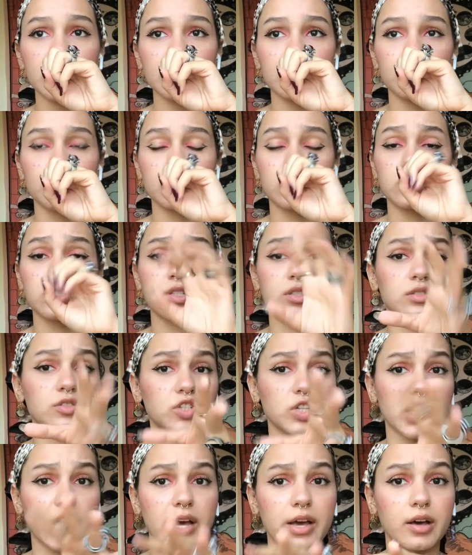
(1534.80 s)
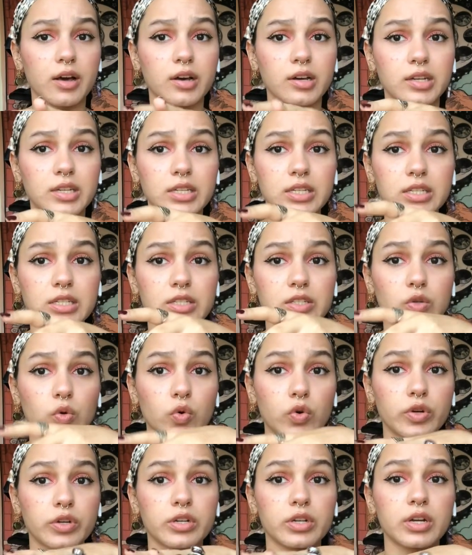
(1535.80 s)
which is July, August,
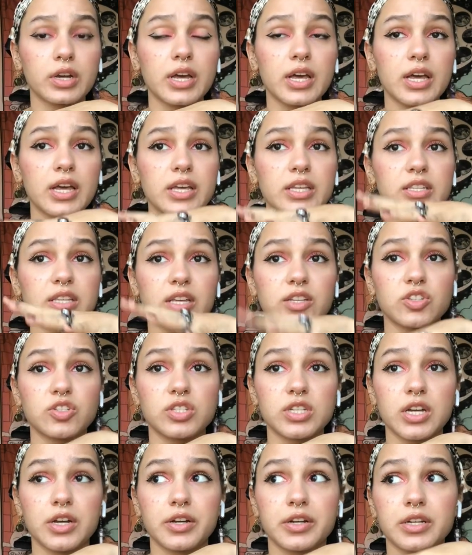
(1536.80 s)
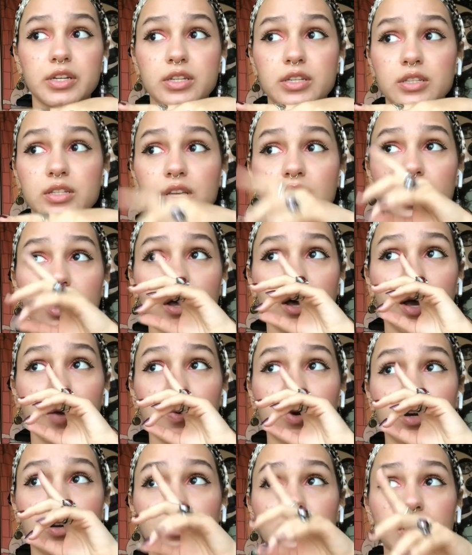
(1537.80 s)
or Sagittarius. I'm
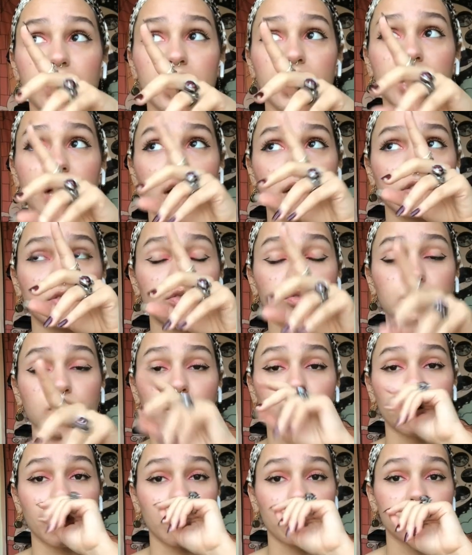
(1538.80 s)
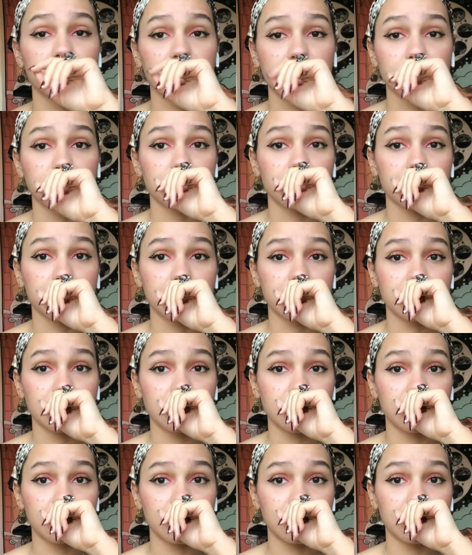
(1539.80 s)
not gonna lie, I don't know when Sagittarius
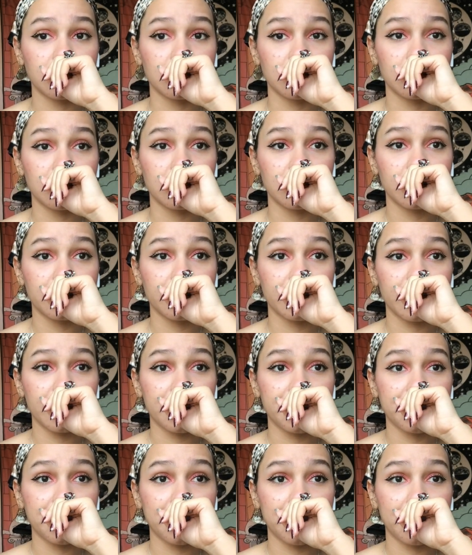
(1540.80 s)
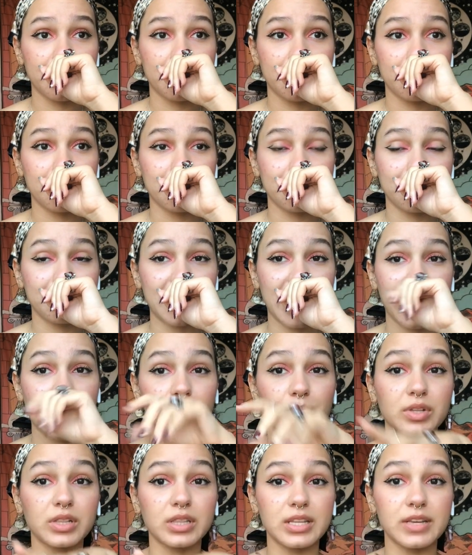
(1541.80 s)
season is. I
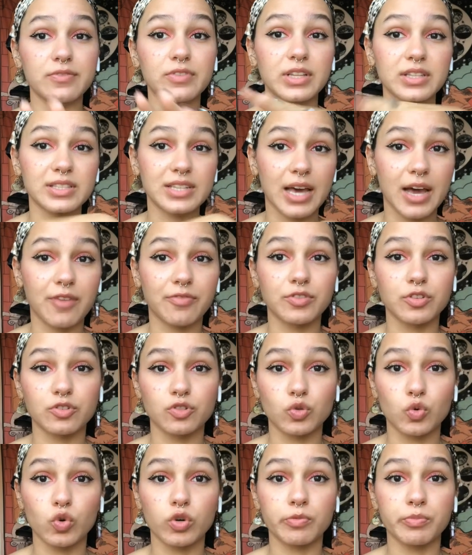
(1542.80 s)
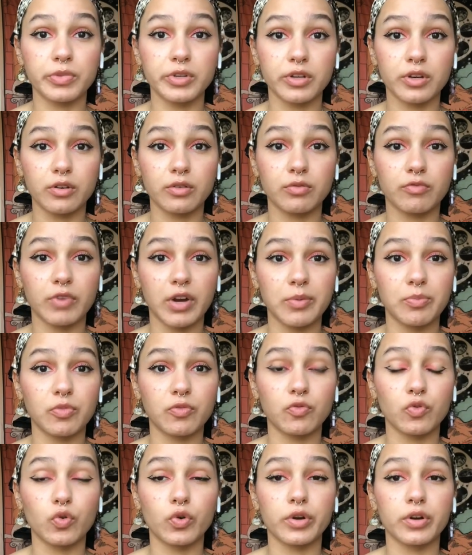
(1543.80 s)
believe that's after Scorpio, right
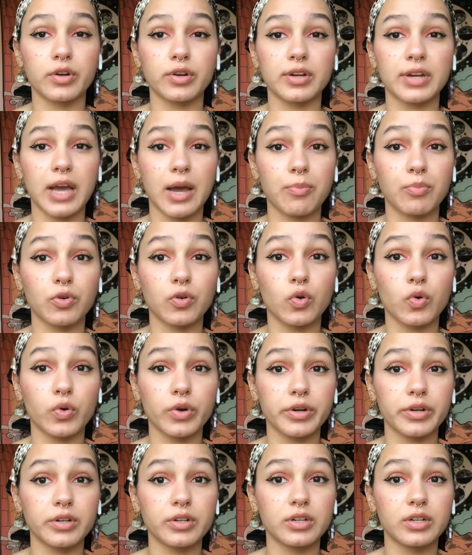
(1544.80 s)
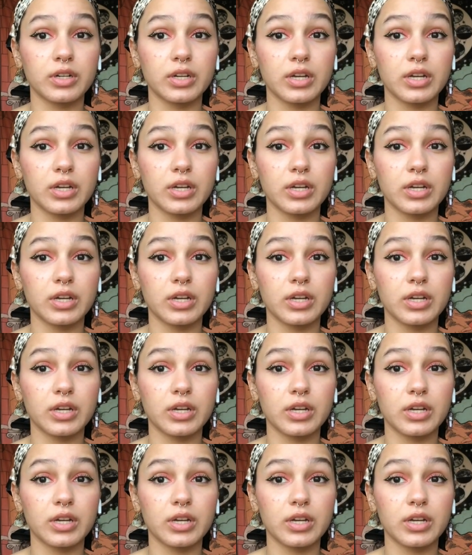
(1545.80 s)
before Capricorn.